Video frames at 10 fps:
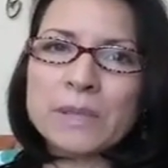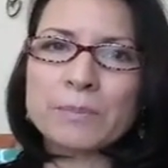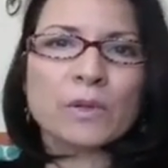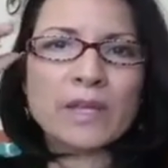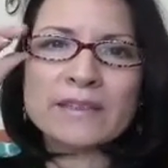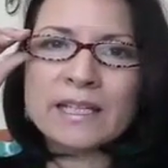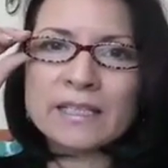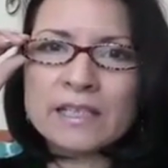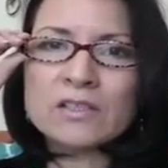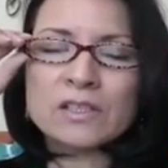people that
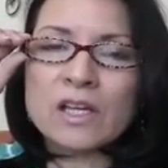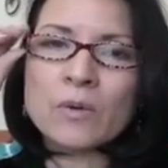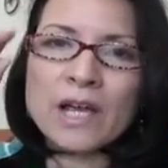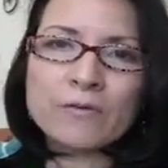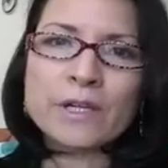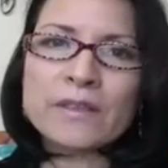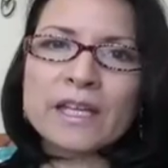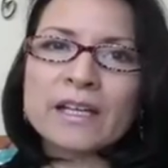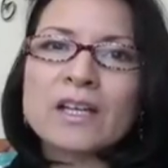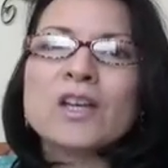they need to know
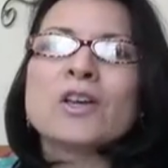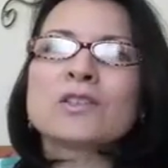everything.